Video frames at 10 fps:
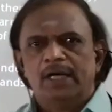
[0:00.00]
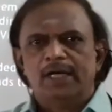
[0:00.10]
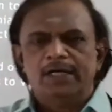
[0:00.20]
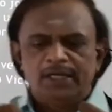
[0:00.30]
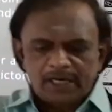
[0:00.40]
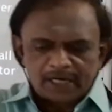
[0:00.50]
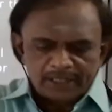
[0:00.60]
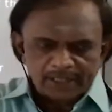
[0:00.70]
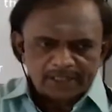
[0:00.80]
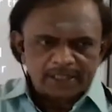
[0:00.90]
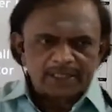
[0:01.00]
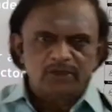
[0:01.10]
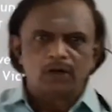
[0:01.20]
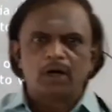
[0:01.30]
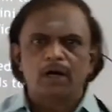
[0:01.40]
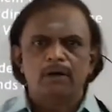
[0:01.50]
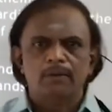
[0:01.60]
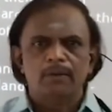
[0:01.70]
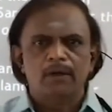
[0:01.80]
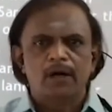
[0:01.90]
and he had a great
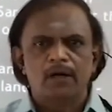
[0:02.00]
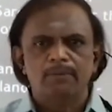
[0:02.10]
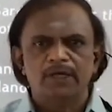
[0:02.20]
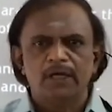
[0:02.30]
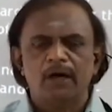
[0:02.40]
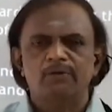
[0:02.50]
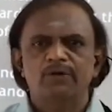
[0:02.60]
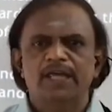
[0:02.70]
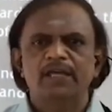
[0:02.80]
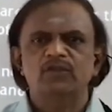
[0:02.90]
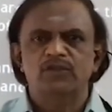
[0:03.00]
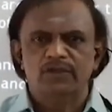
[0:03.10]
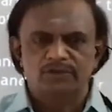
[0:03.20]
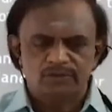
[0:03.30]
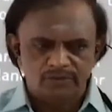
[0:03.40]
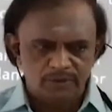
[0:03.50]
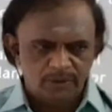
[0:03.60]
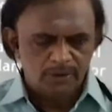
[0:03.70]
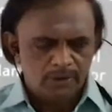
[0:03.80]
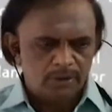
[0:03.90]
army of youngsters.
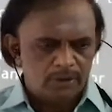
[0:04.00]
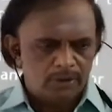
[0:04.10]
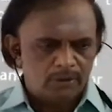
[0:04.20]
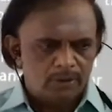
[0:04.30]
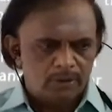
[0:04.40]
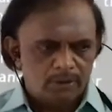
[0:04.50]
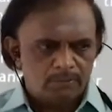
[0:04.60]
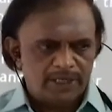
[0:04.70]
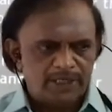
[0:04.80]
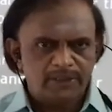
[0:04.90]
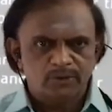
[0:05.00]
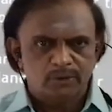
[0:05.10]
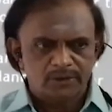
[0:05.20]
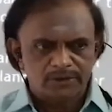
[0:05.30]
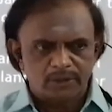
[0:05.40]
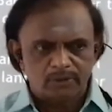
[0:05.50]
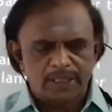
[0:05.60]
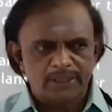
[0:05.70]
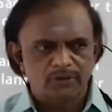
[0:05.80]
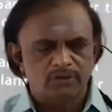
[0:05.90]
My dear students, I would
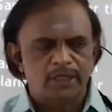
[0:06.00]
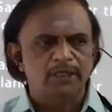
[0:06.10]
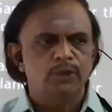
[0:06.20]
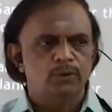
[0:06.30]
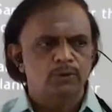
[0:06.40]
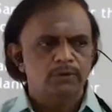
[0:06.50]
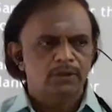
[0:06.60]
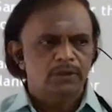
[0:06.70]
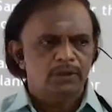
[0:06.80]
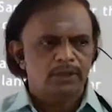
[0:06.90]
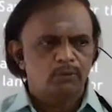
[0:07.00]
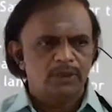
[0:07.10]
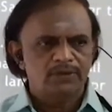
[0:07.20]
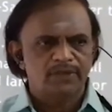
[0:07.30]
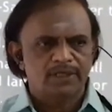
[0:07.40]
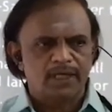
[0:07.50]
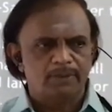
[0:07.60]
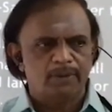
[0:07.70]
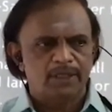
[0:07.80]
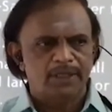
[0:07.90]
like to tell you that once
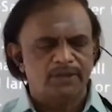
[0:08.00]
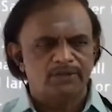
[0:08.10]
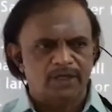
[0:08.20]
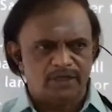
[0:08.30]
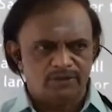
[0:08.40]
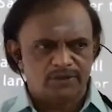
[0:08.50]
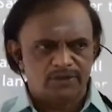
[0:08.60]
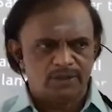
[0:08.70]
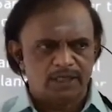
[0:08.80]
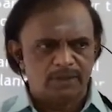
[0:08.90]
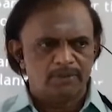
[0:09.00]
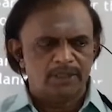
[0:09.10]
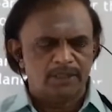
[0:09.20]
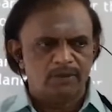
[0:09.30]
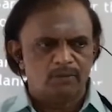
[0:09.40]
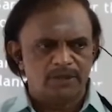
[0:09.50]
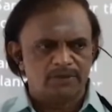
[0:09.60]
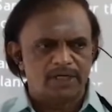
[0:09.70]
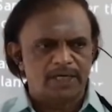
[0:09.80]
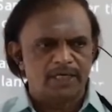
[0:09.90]
Garibaldi says, Garibaldi was
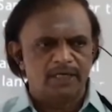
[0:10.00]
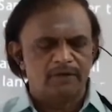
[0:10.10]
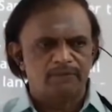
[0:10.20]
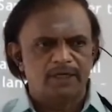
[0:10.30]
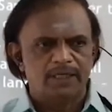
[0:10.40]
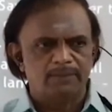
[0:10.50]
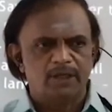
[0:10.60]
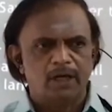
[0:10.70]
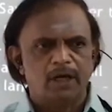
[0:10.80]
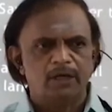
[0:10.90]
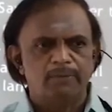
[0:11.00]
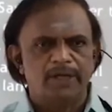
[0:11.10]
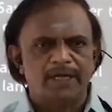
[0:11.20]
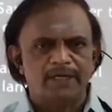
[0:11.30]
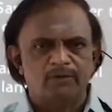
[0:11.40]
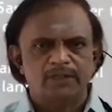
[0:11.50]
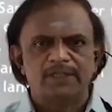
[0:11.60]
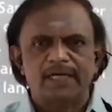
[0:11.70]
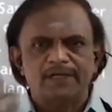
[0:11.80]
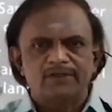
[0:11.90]
standing in front of the army and he was
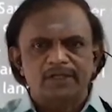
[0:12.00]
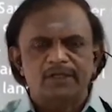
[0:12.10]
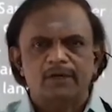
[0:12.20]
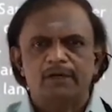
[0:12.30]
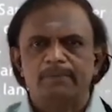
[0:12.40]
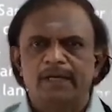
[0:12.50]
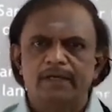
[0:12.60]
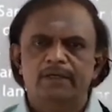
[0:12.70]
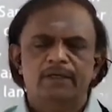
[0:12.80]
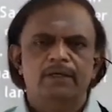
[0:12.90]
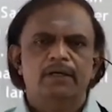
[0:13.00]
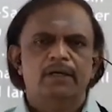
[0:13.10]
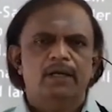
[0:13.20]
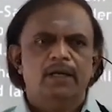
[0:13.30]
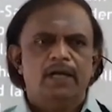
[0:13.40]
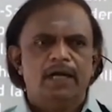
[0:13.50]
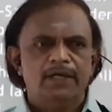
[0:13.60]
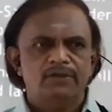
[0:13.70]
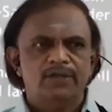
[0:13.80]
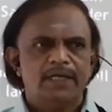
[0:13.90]
addressing the army, and
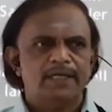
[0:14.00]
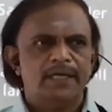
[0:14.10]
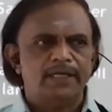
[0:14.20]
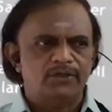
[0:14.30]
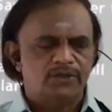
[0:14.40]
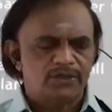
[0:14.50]
he said that